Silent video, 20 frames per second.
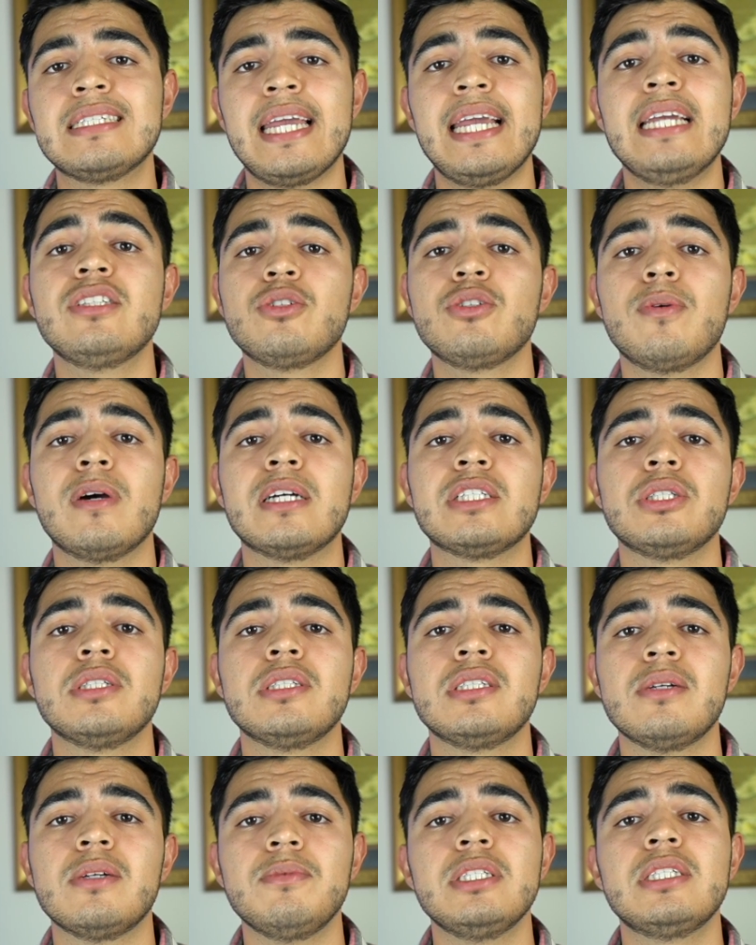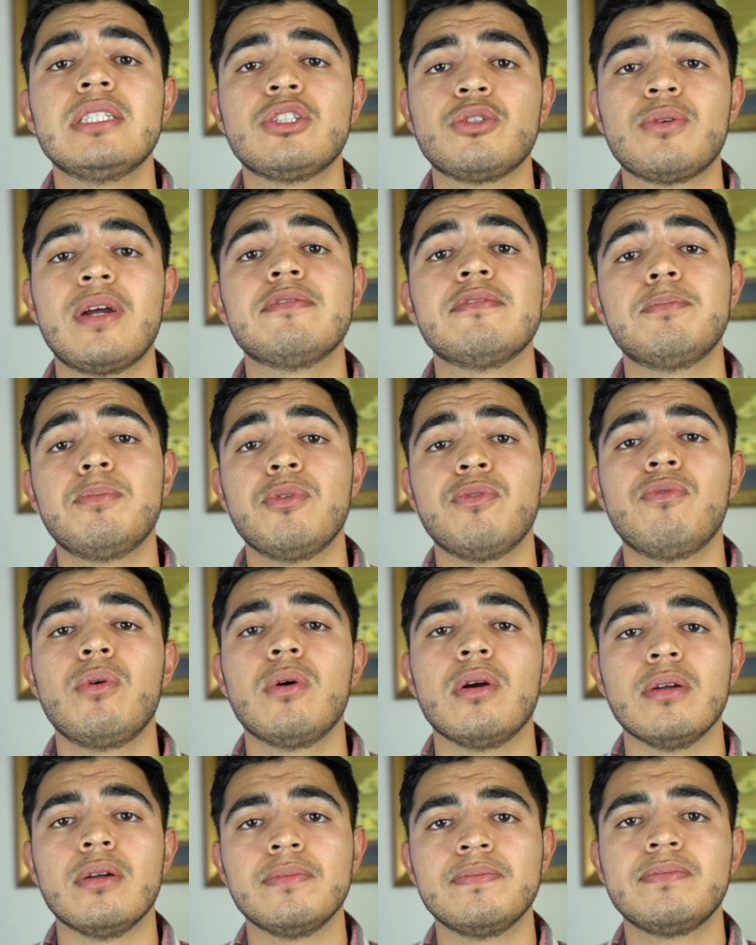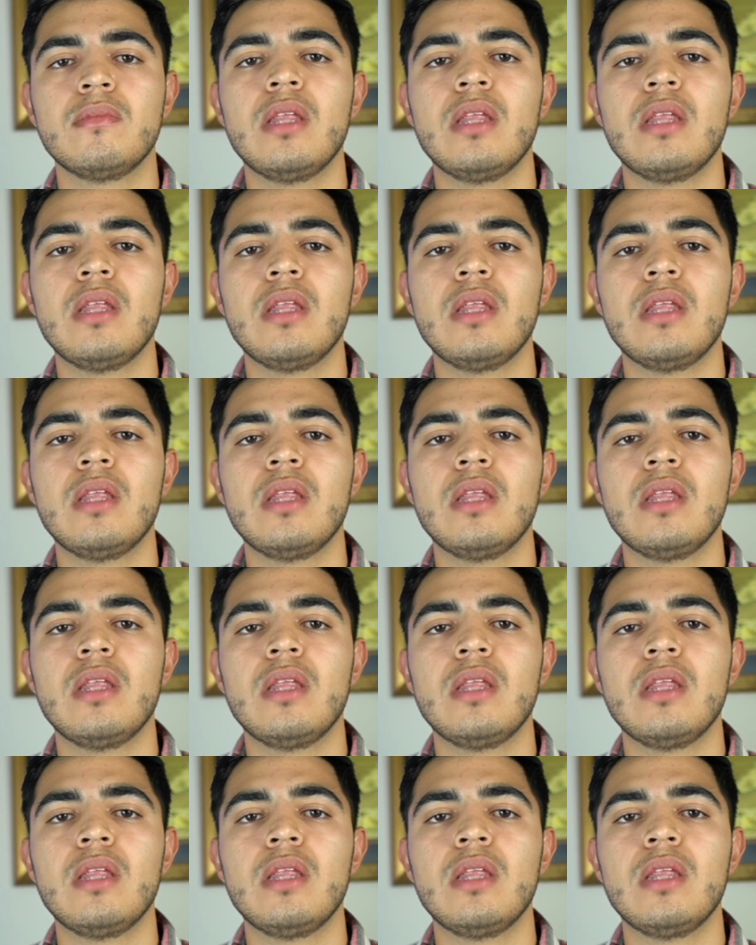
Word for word: case questions that we described before.